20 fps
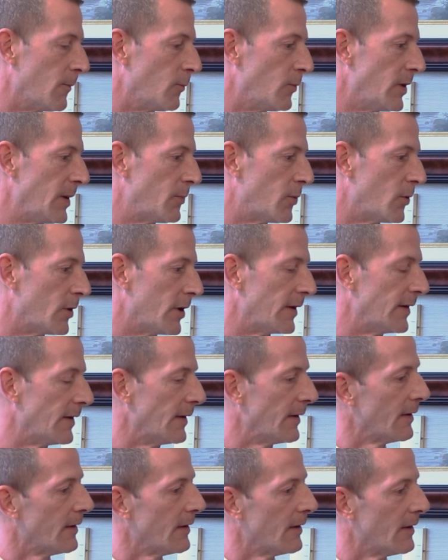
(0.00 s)
We put
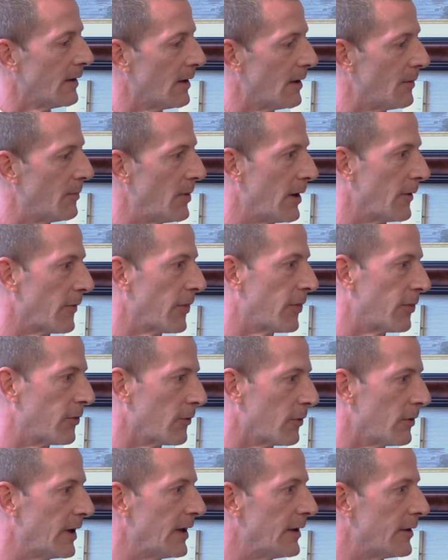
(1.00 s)
about
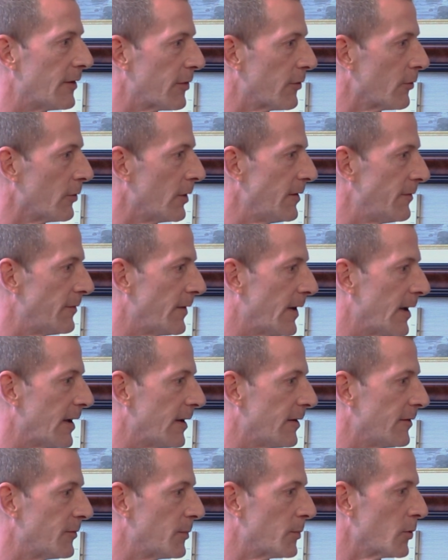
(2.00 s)
30 to
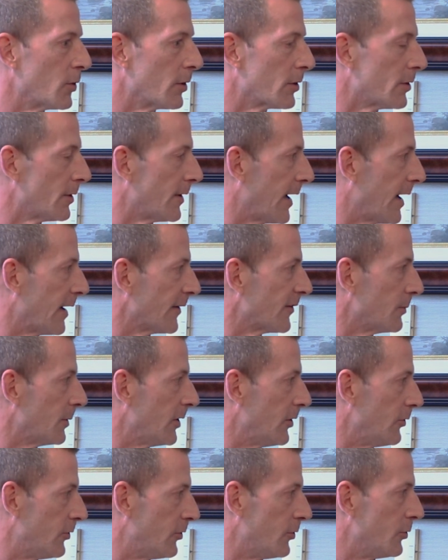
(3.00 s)
35 per class, and we
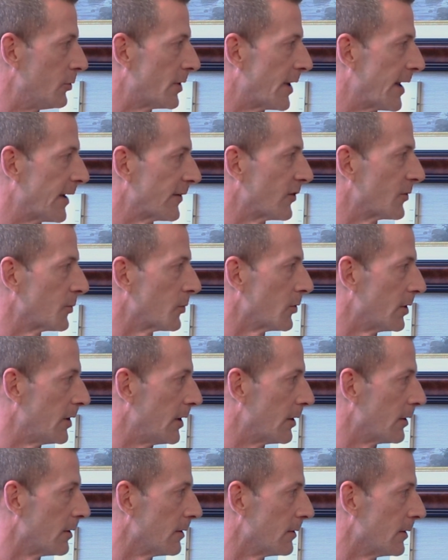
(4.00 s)
do 2 classes per
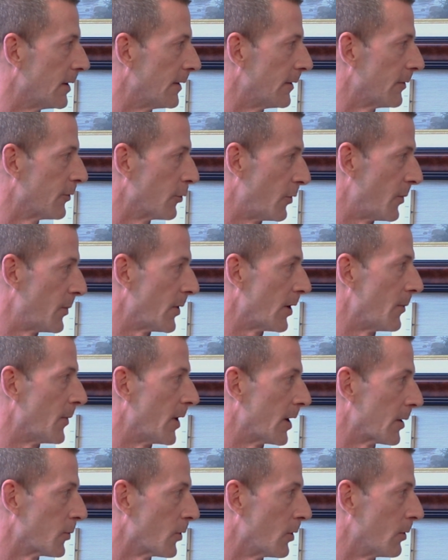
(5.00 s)
year through the
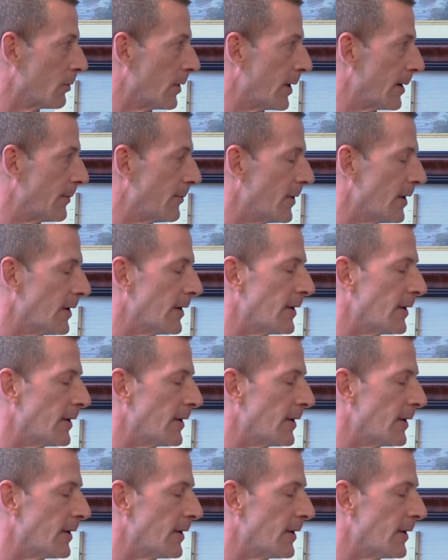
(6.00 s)
paramedic program,